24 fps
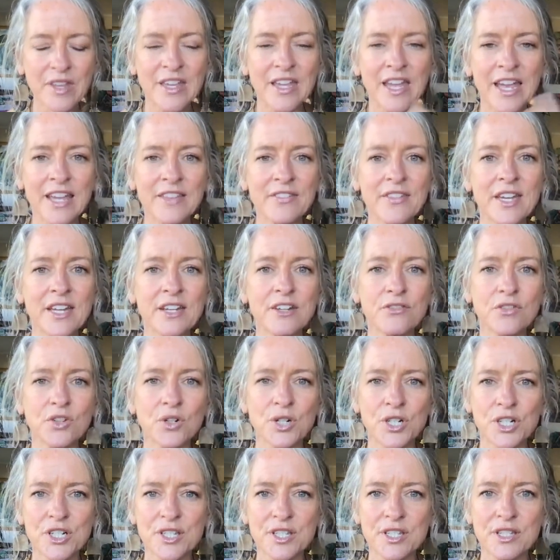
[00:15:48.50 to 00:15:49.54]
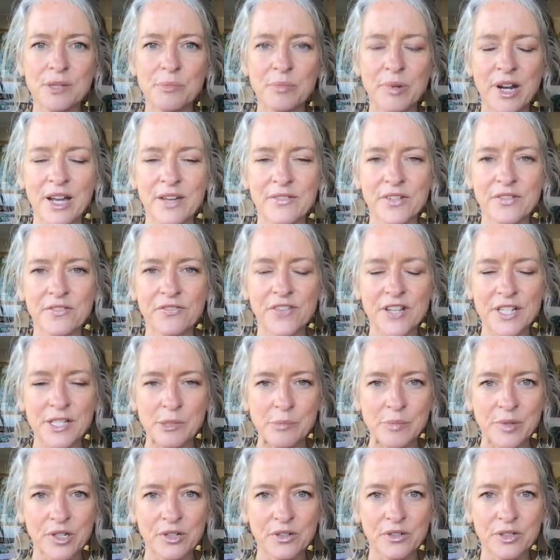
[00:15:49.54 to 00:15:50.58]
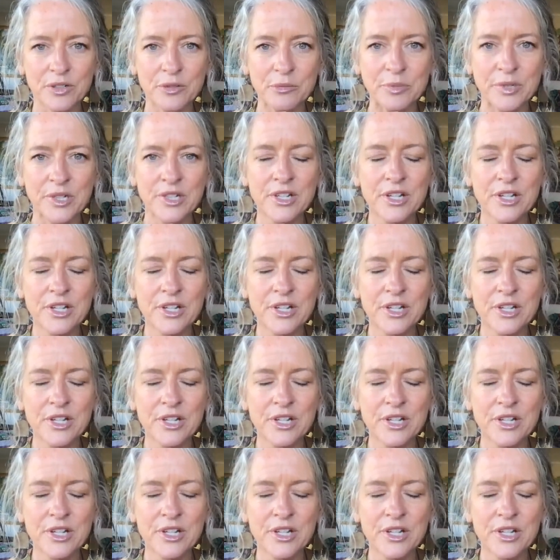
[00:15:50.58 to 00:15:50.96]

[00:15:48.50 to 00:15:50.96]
and then, of course, the private Facebook group.